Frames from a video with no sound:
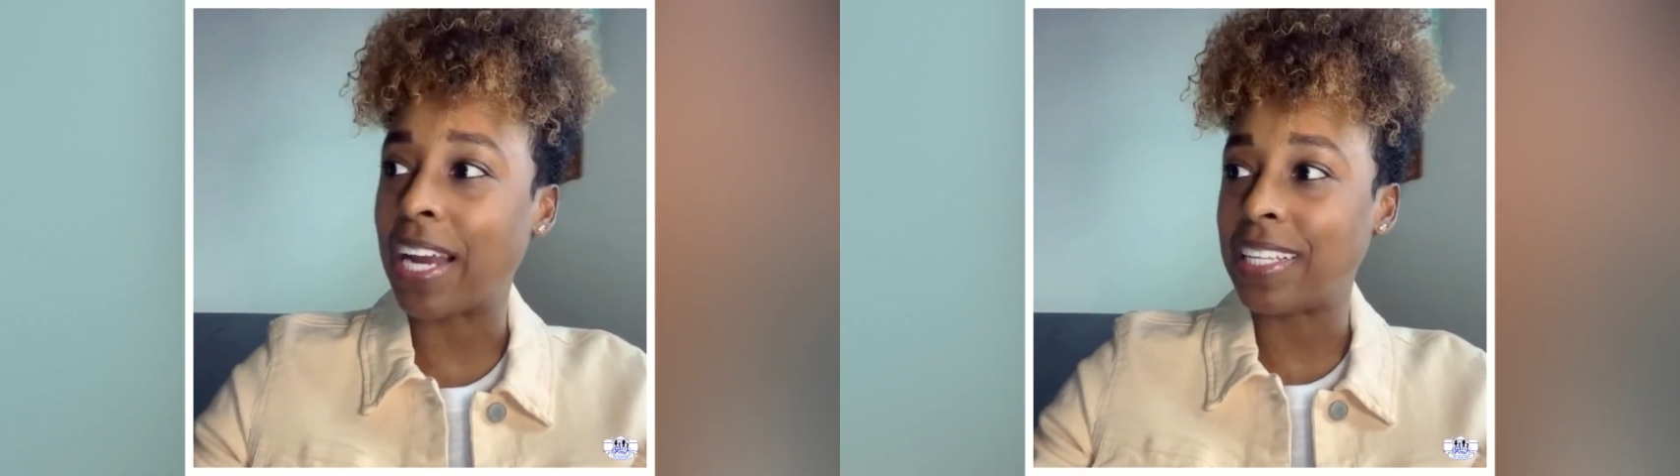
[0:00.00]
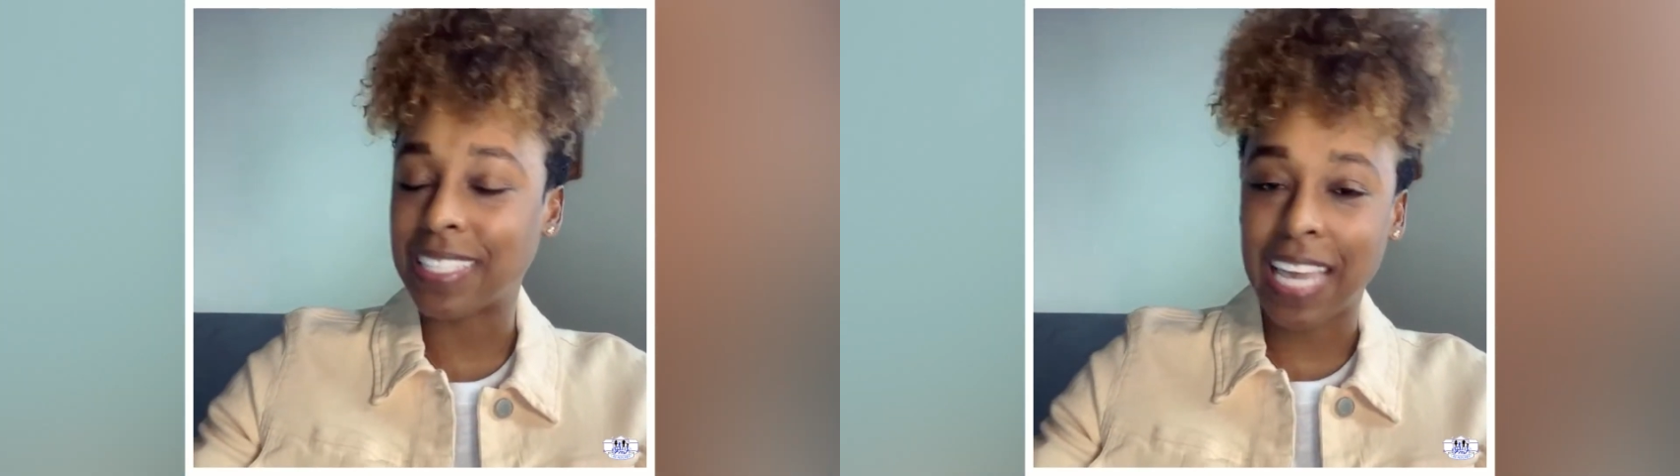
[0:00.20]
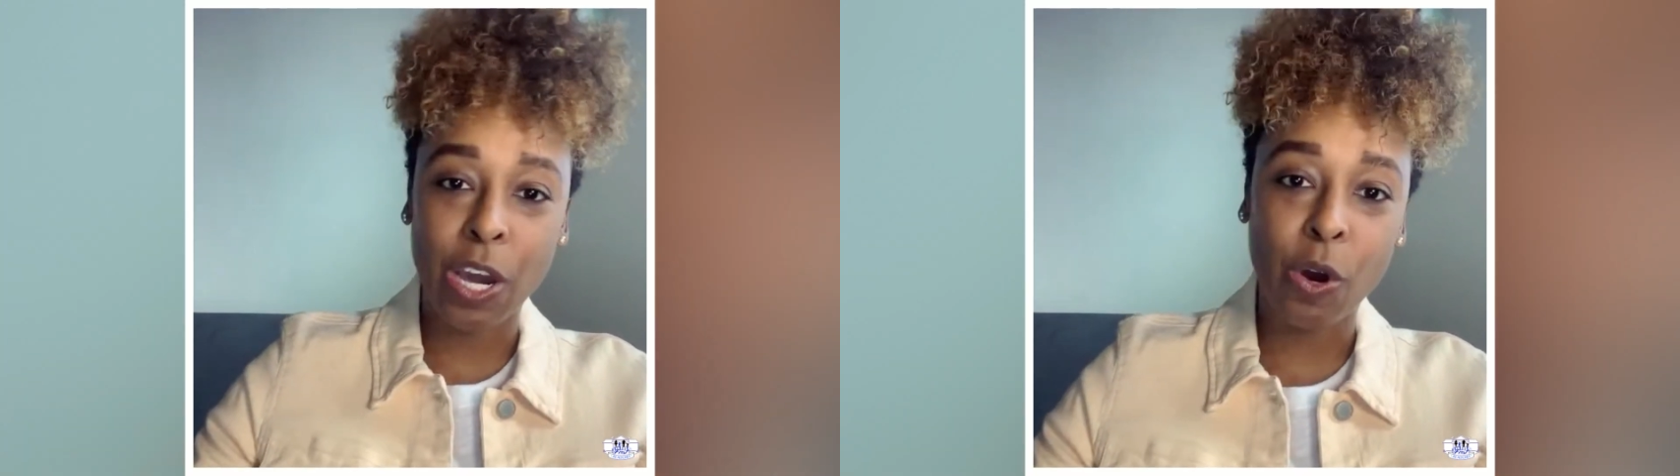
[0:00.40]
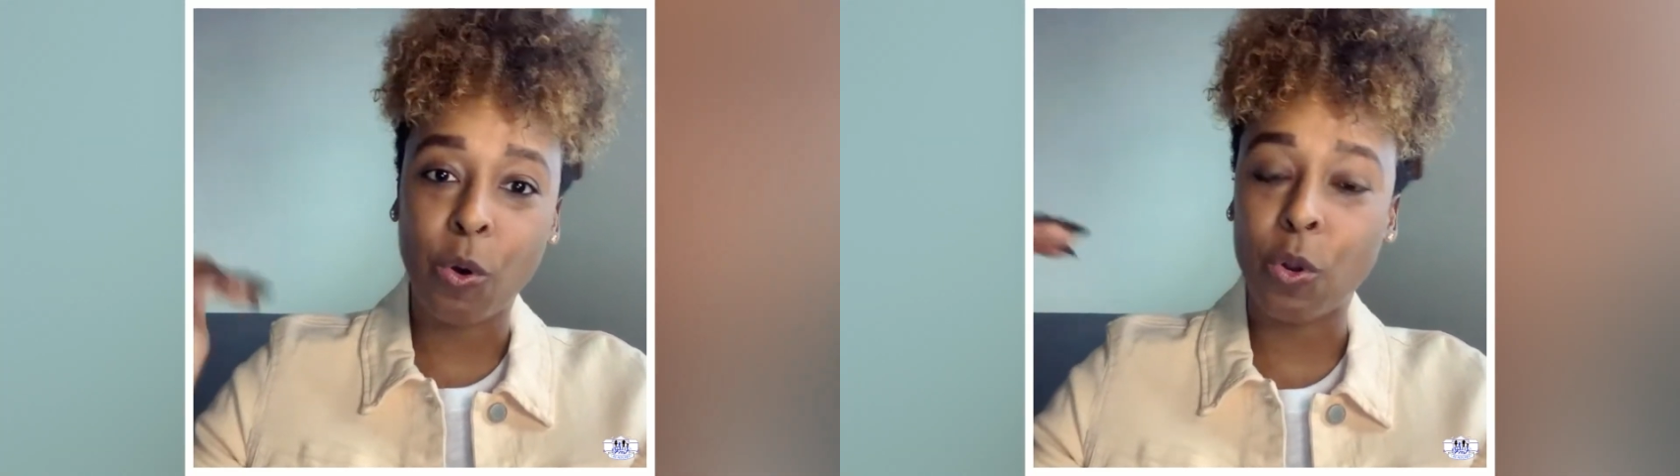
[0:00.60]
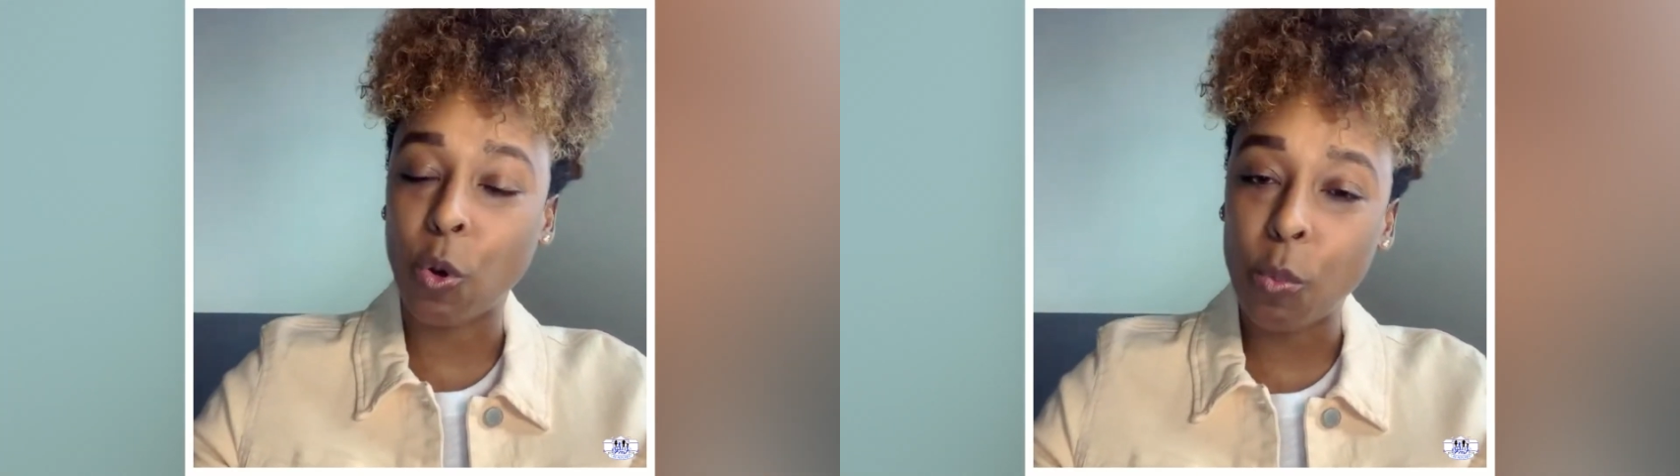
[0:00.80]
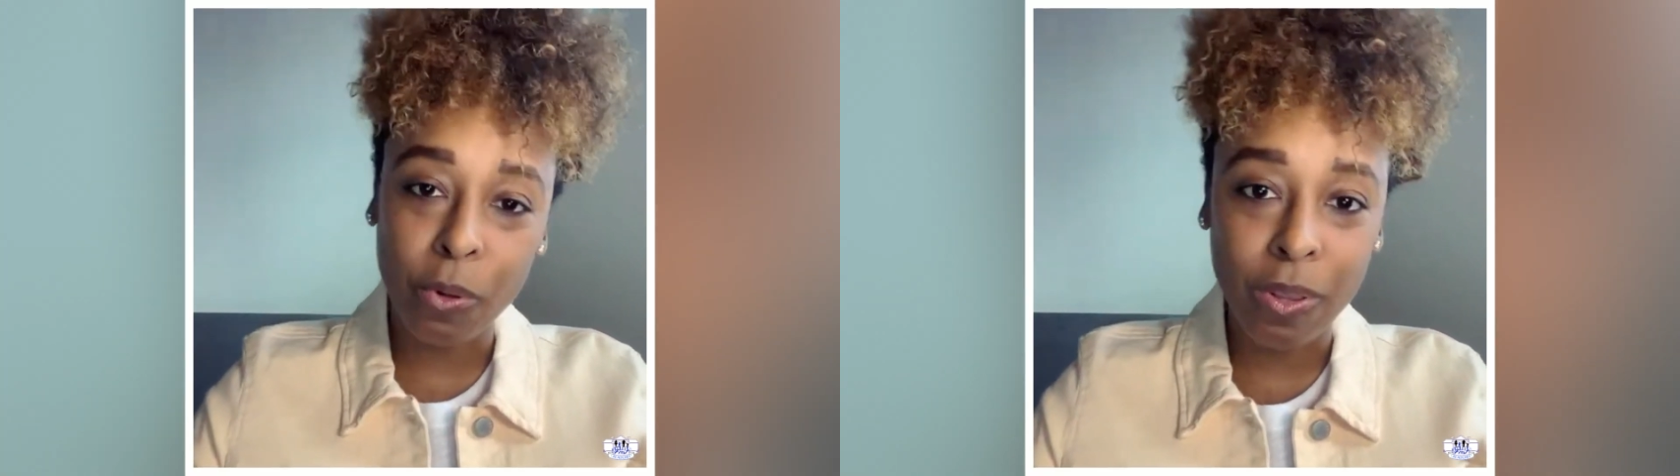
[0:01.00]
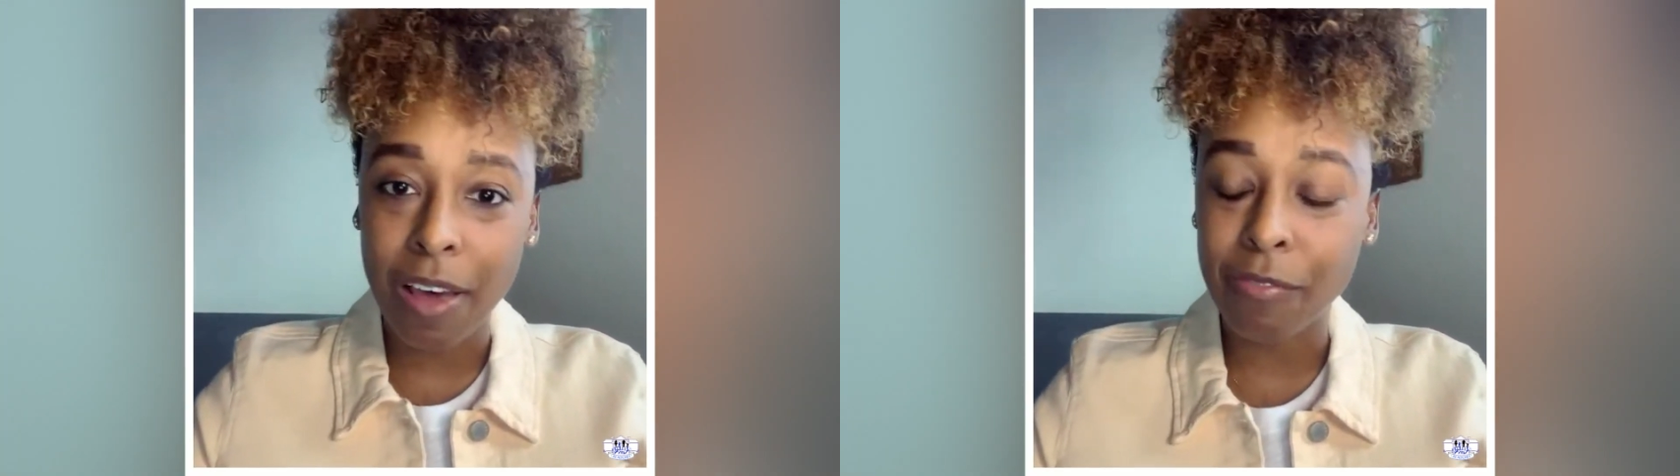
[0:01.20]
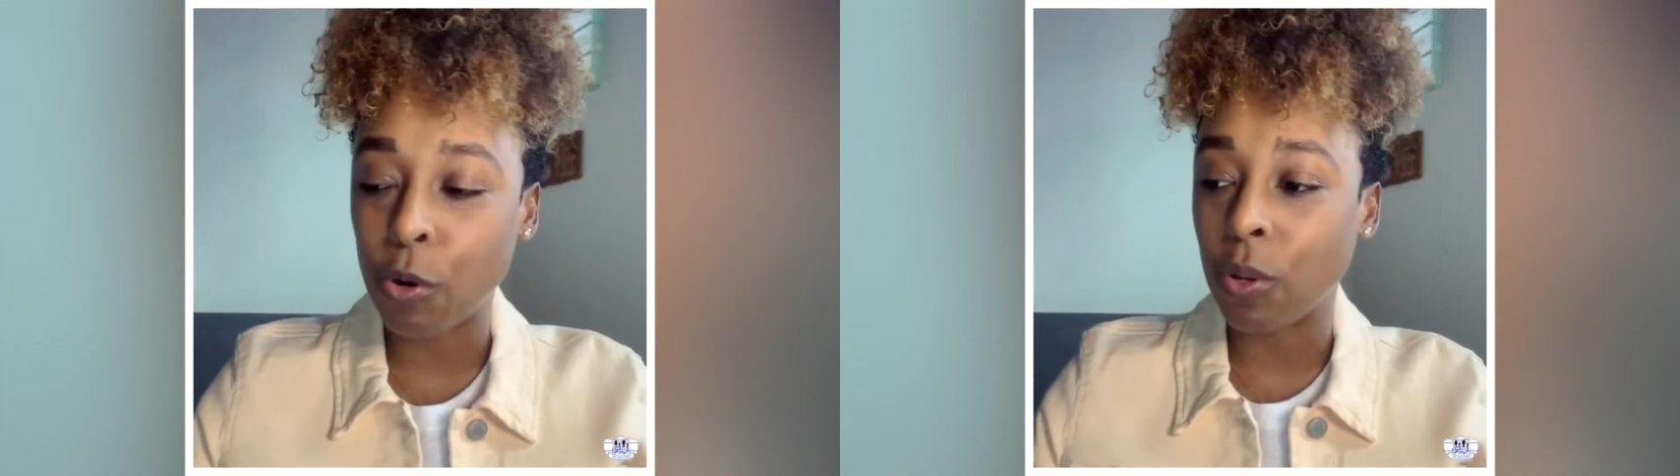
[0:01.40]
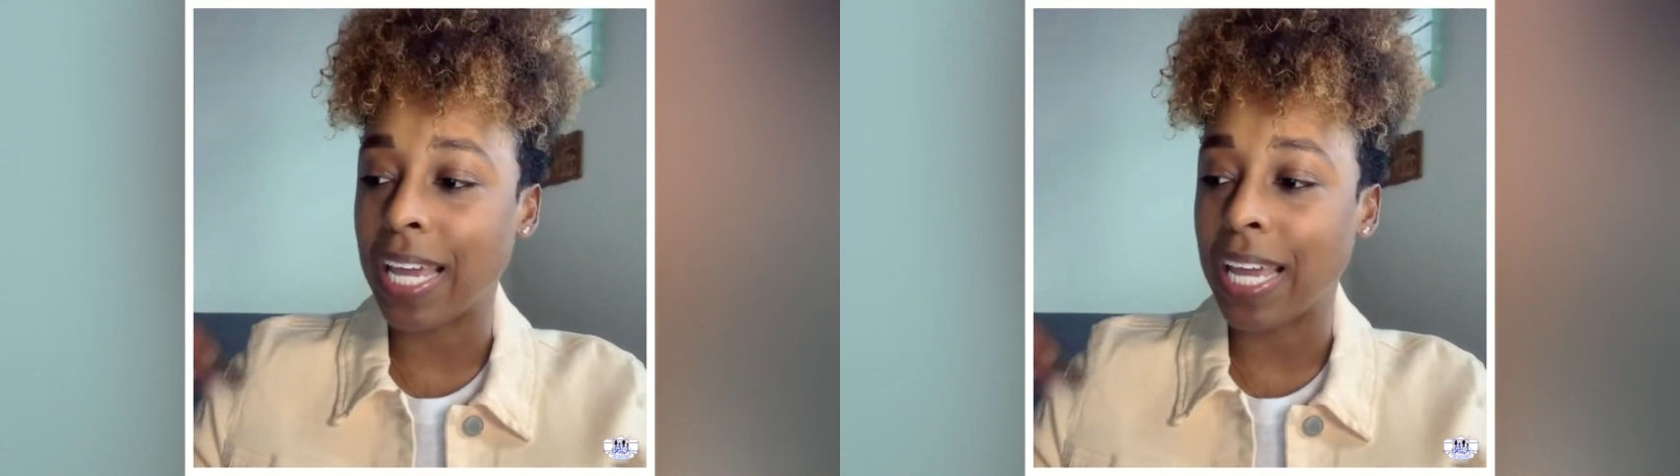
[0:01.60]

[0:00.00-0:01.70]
scale, global level,